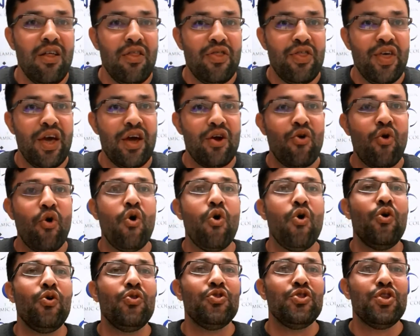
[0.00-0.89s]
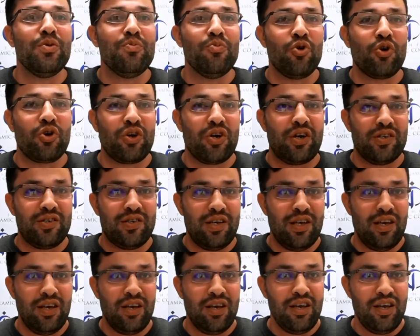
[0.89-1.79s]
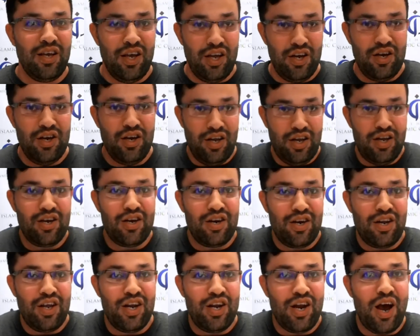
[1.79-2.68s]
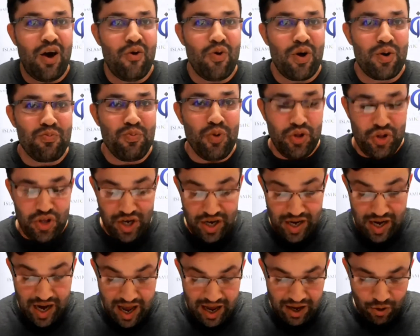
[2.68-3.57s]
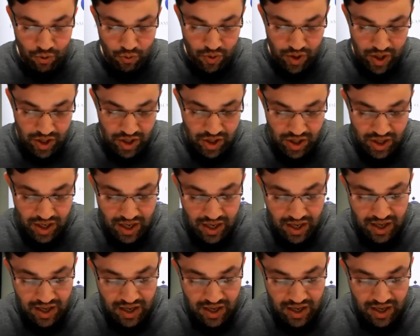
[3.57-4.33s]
their own democracy in our modern language?